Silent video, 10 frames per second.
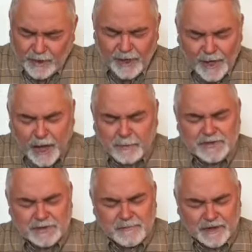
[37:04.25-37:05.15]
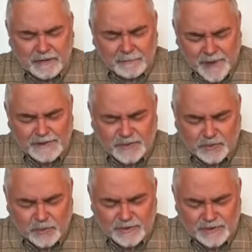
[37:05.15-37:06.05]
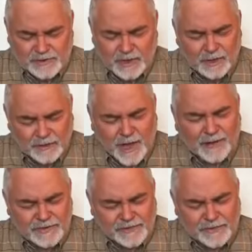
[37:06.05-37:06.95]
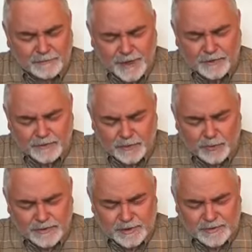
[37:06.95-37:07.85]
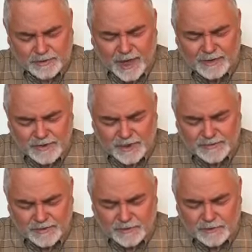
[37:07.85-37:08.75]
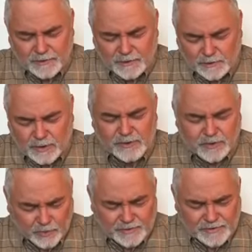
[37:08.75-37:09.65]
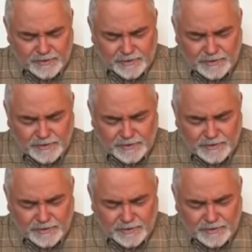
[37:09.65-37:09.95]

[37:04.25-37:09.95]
Help us to make the best choices, not just the better choices and not just good choices,